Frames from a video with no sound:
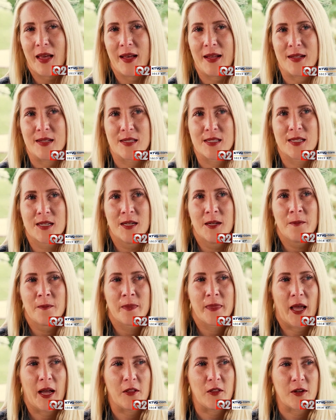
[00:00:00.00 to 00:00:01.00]
And
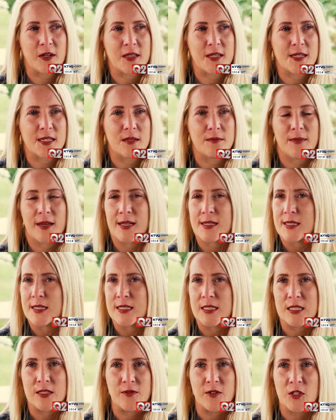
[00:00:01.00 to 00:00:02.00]
I look at these
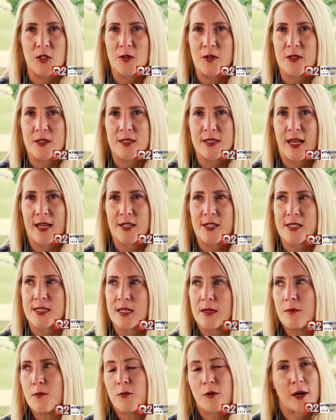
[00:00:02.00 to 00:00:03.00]
amazing individuals that
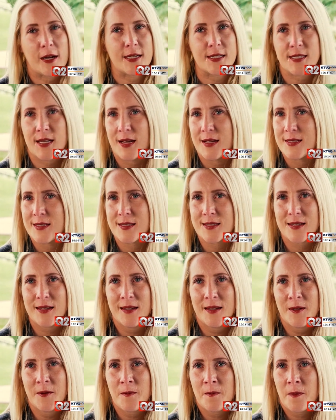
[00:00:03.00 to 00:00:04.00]
just embrace us.
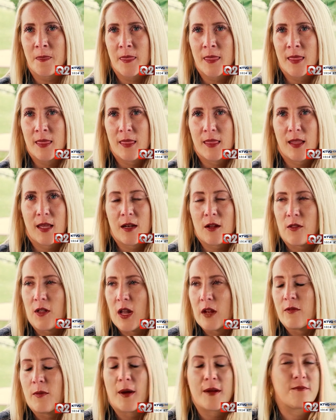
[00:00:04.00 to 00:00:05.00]
And a
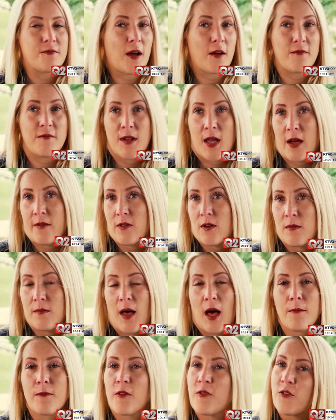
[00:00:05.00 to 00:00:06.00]
lot of them I've never
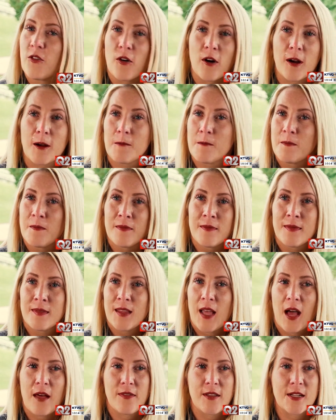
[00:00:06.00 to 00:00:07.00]
met before.
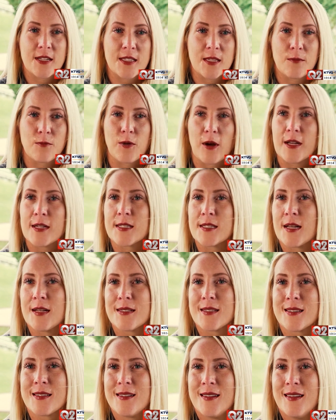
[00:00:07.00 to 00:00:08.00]
And they just embrace
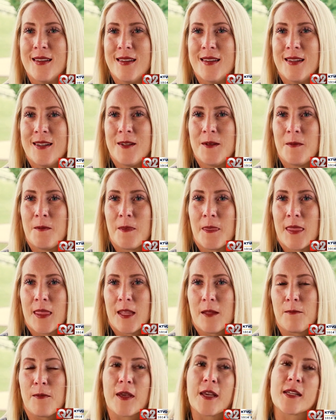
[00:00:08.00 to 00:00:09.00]
us
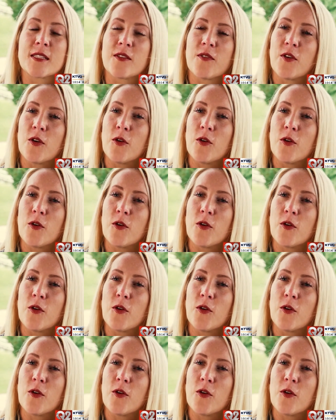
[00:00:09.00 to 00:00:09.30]
because